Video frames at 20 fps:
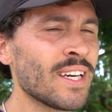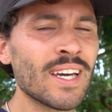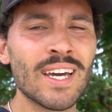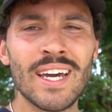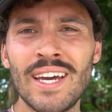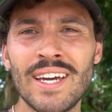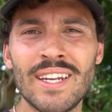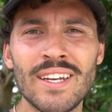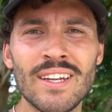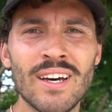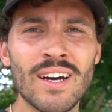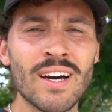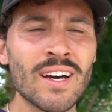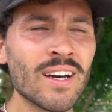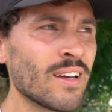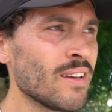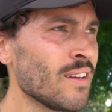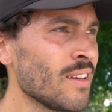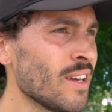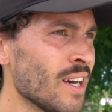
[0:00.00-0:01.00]
And
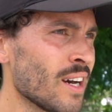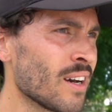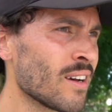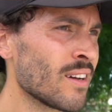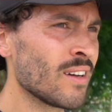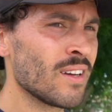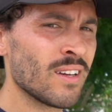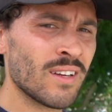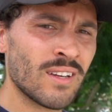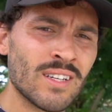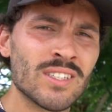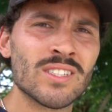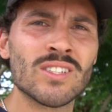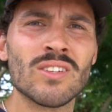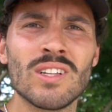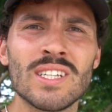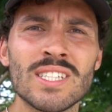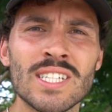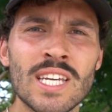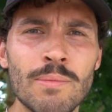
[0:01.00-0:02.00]
yeah, so
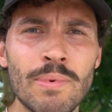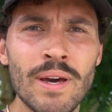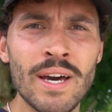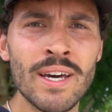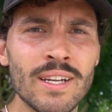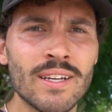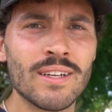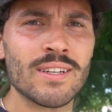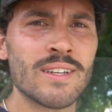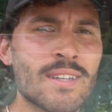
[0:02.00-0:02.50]
let's keep at it.